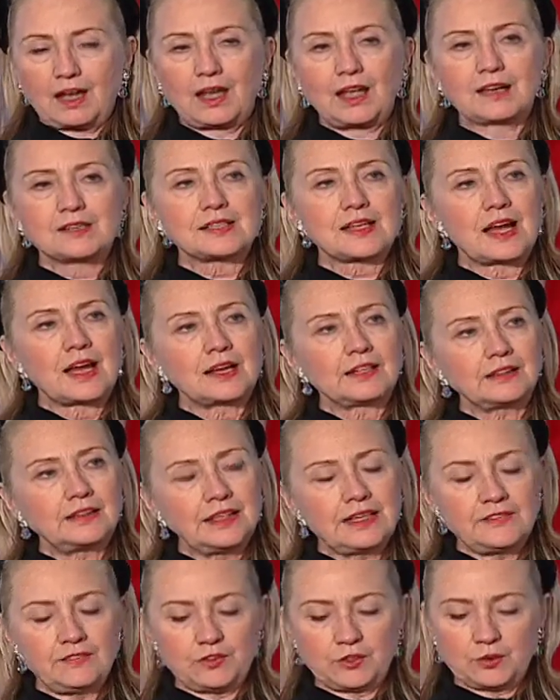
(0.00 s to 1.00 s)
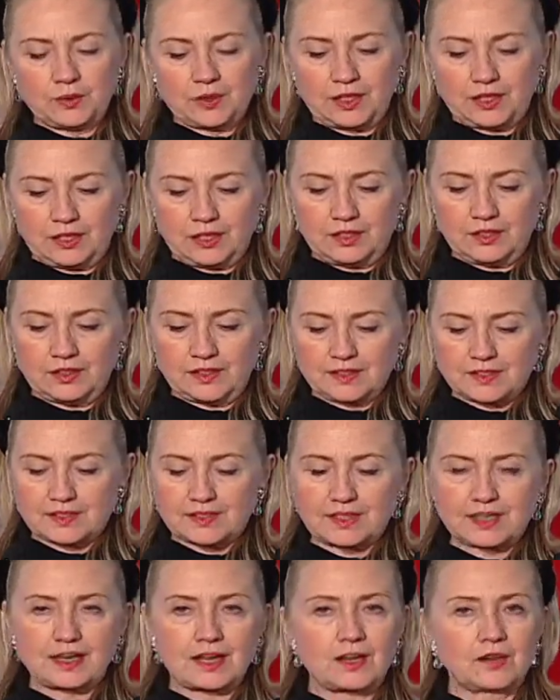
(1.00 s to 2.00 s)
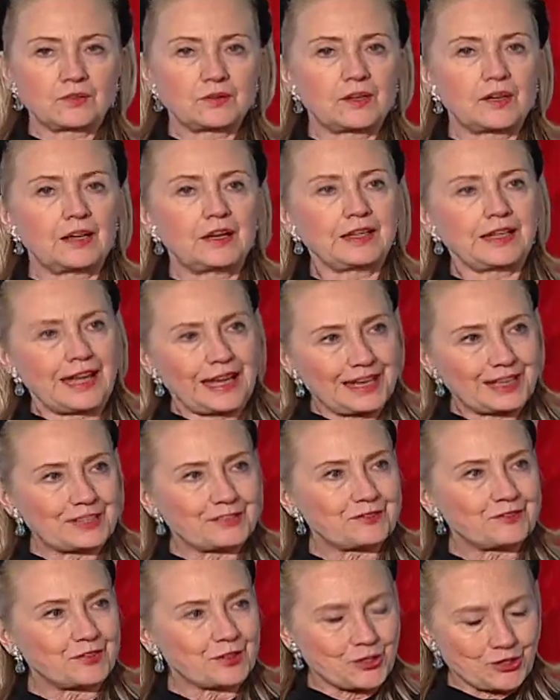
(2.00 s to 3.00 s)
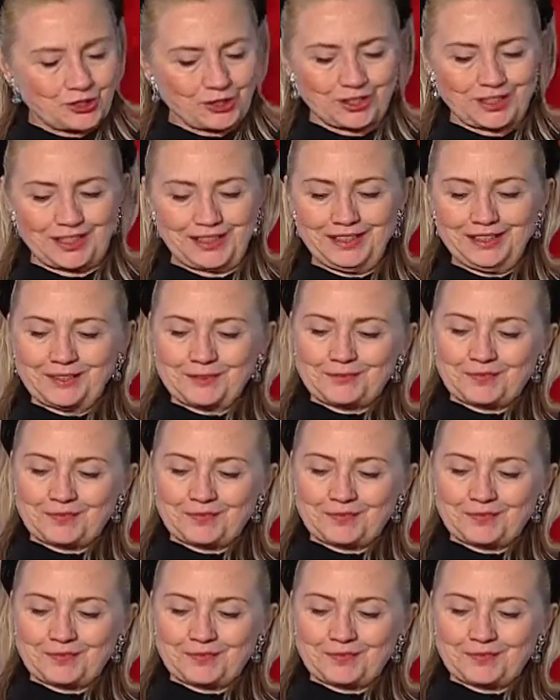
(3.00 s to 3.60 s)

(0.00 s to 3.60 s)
As I leave you here and set out again for Turkey,